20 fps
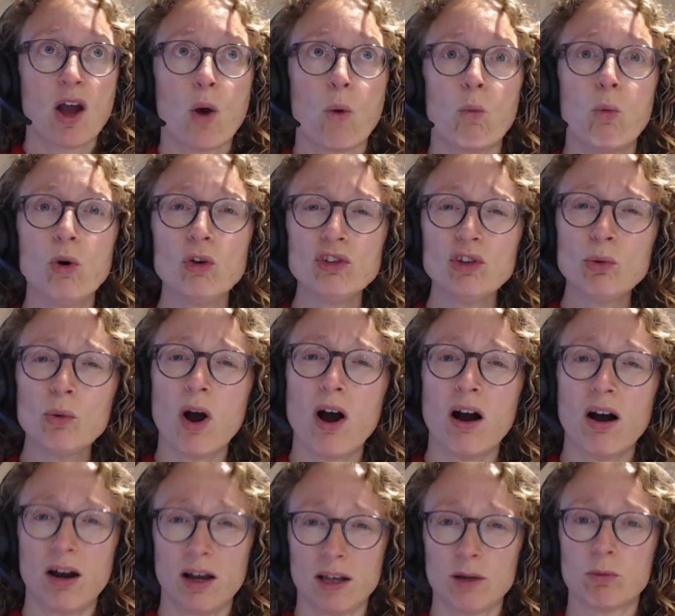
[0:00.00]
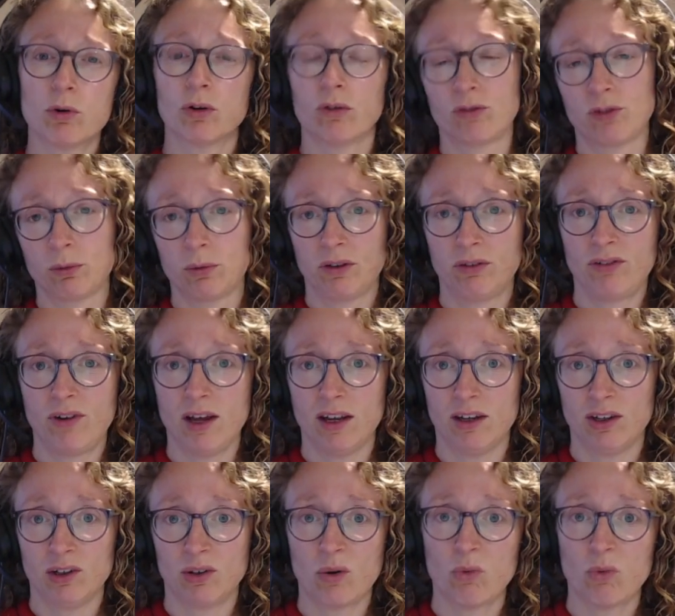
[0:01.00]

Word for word: what do I want from a friend?